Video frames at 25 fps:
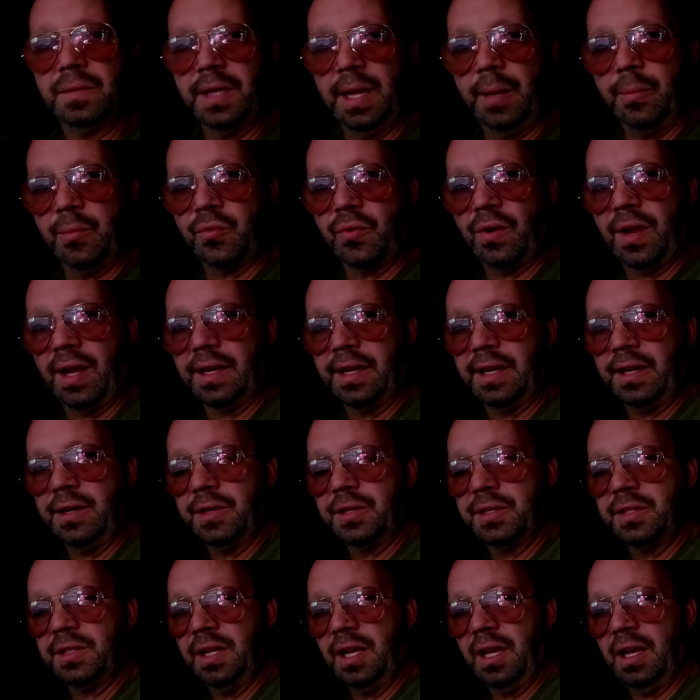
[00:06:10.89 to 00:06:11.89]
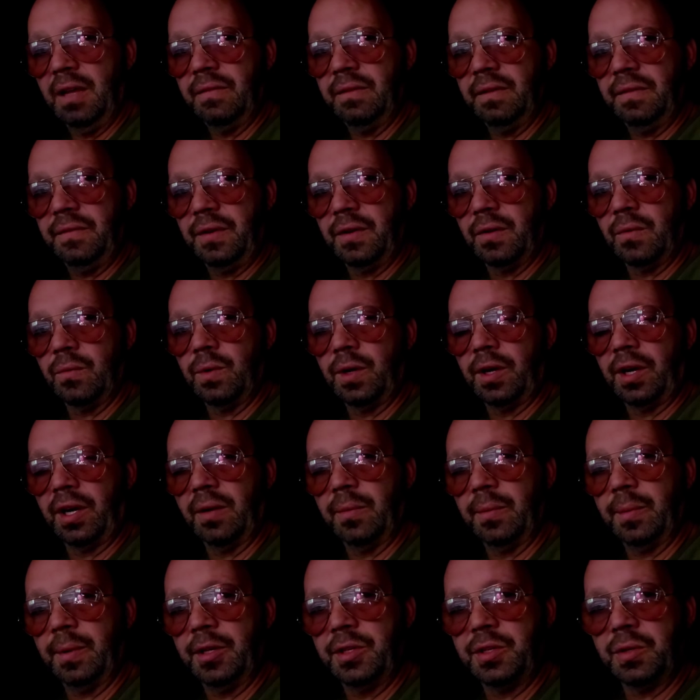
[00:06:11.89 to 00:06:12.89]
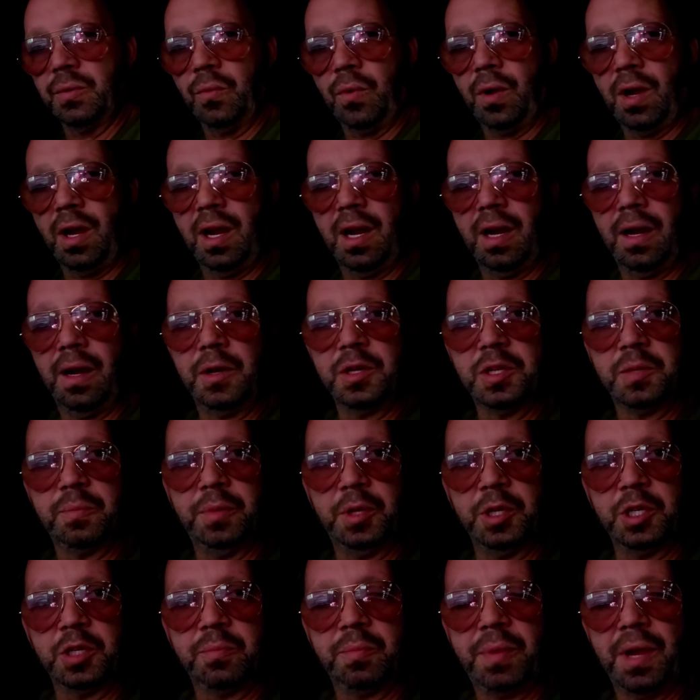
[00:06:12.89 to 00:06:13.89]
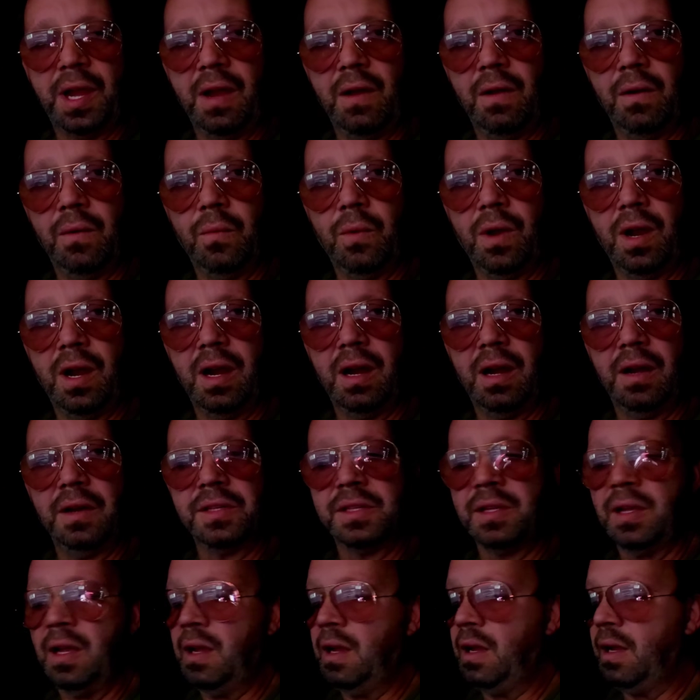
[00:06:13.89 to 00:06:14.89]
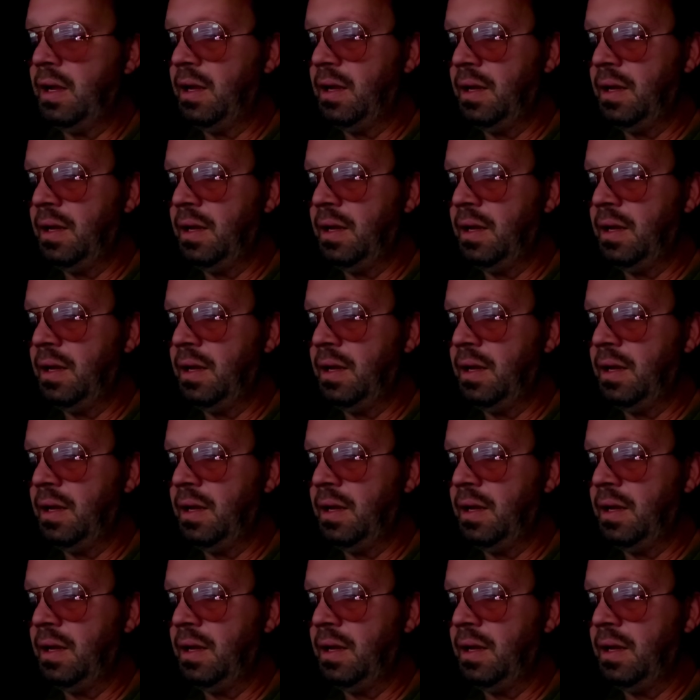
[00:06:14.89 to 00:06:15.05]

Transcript: Keep track of your stuff. If you're running a bunch of wires, a bunch of power wires,